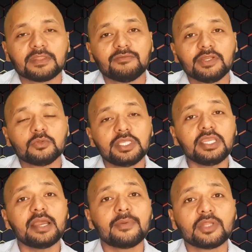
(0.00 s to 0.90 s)
When you
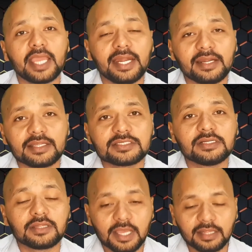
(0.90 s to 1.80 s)
think about the end
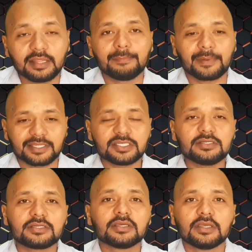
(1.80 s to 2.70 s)
result, the
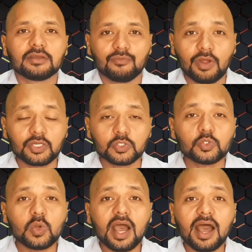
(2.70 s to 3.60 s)
present, what
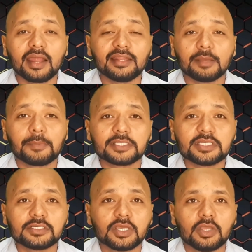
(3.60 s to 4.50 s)
you are in the
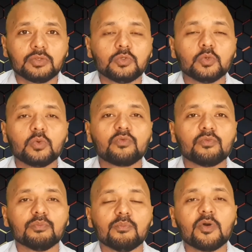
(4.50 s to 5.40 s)
present, you
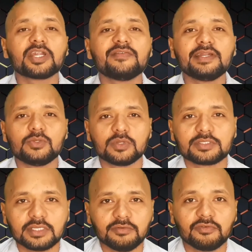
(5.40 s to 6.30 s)
motivate
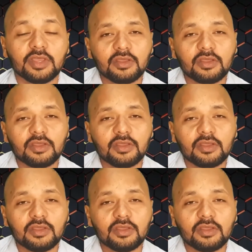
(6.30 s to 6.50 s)
yourself.